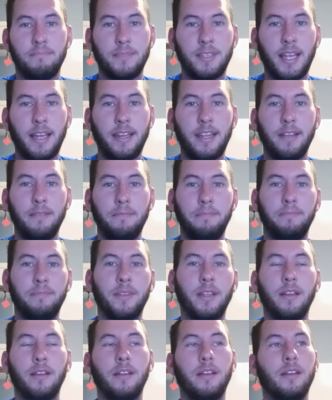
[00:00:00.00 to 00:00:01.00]
send it.
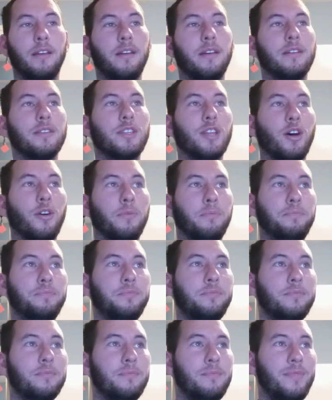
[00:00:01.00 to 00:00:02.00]
So
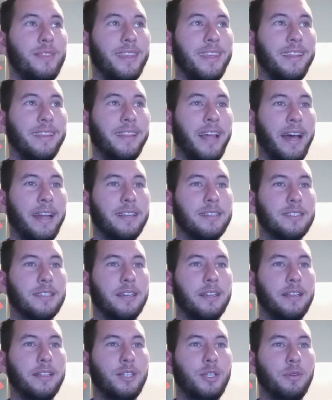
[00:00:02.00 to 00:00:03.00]
that is
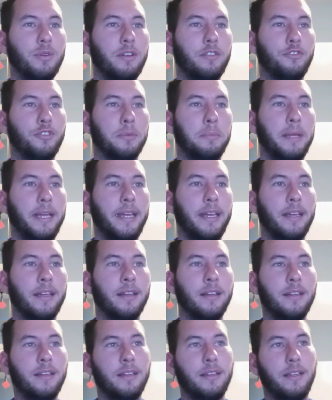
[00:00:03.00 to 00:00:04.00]
going to do it for me.
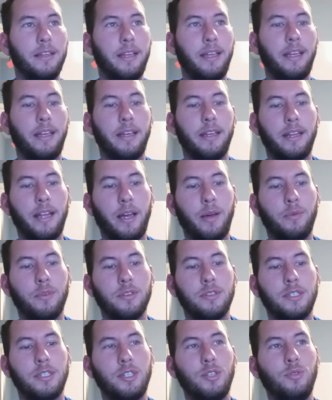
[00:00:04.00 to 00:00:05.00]
And I
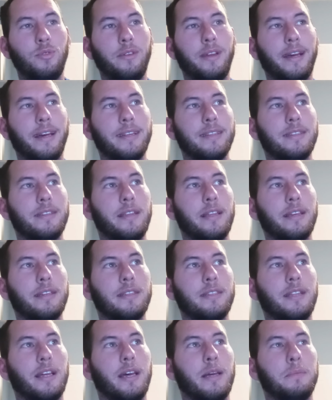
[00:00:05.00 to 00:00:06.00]
will see you guys
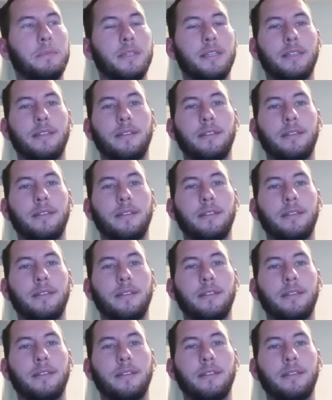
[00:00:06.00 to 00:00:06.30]
next time.